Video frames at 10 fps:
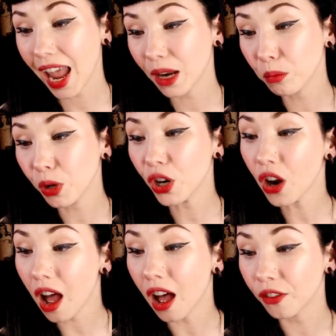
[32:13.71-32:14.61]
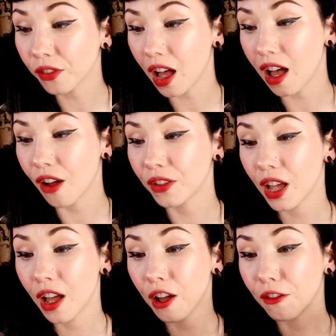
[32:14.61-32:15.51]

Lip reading: and burn off of